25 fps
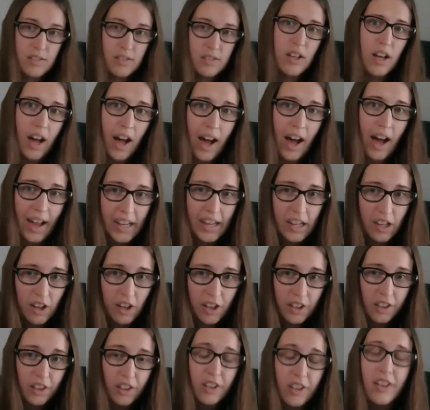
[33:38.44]
a high
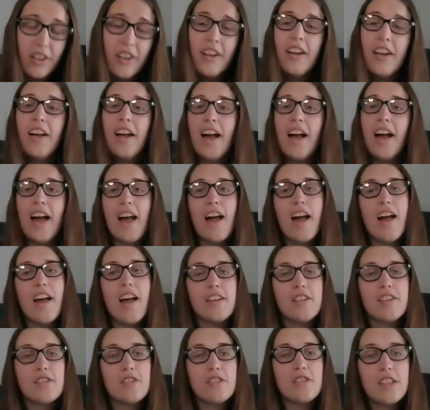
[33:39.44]
honor
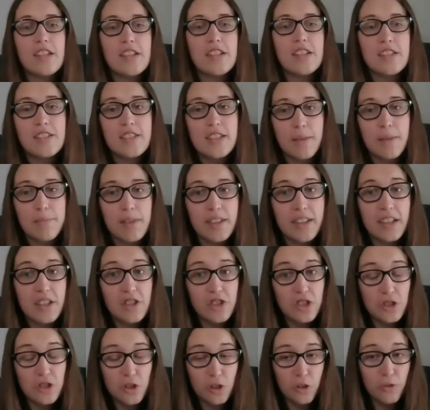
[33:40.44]
and is something that
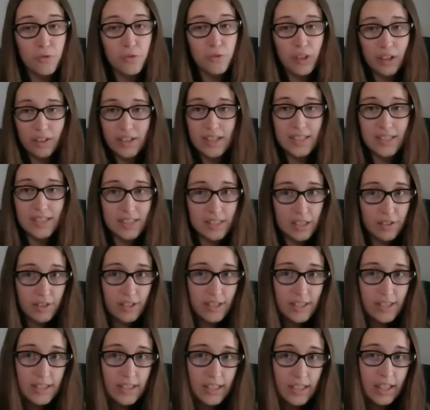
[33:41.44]
she took very
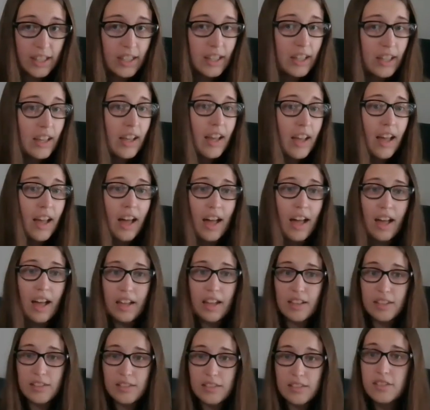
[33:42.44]
seriously.
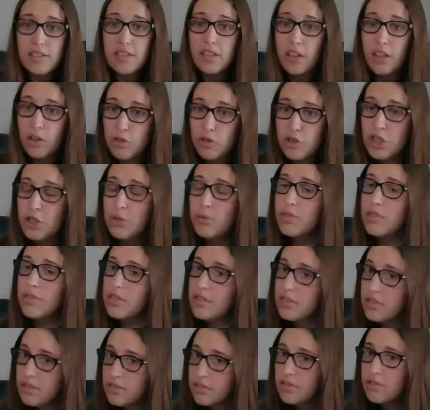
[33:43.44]
And, she
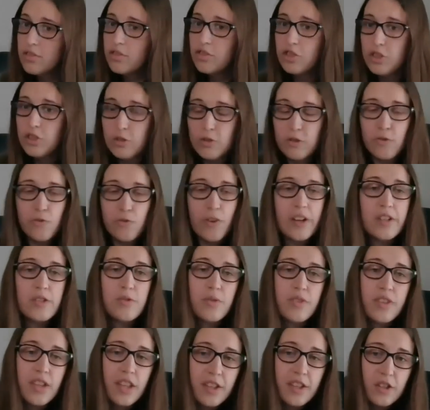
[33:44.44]
was friends
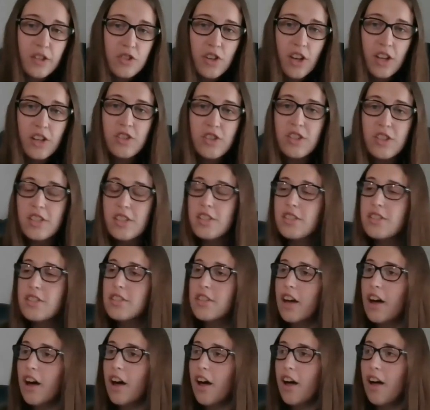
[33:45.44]
with other judges.
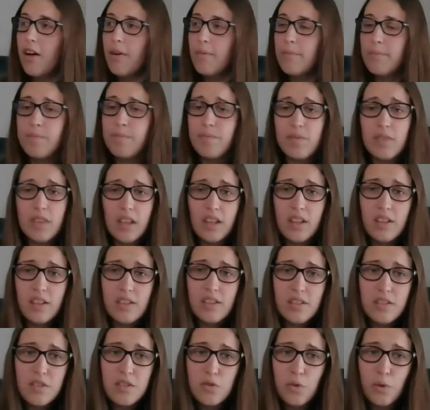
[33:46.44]

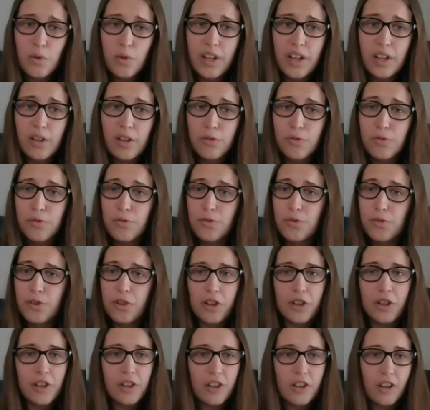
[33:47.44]
The story of
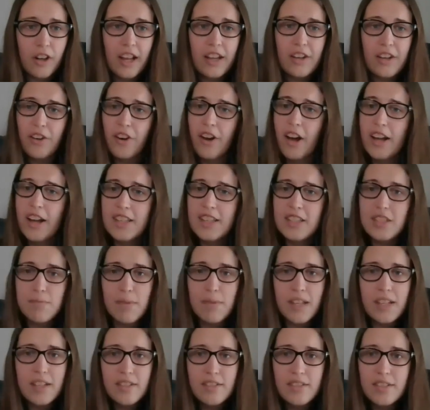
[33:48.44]
her and her
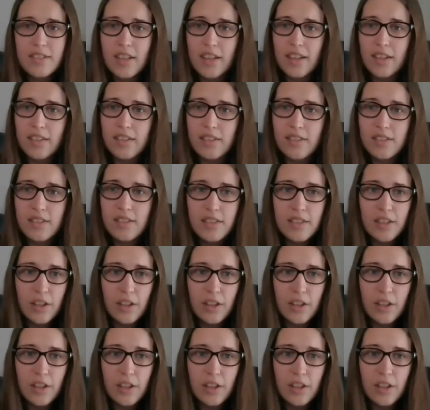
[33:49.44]
husband and,